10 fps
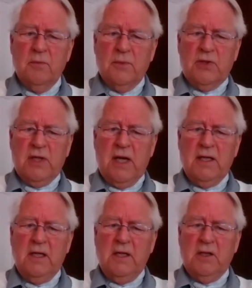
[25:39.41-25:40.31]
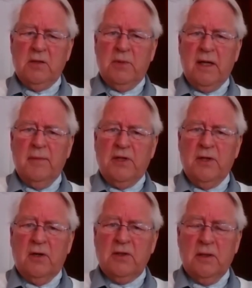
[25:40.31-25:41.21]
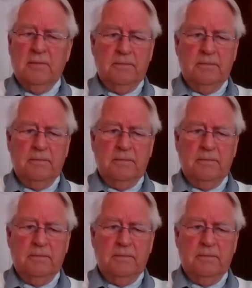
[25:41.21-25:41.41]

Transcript: study to become a doctor.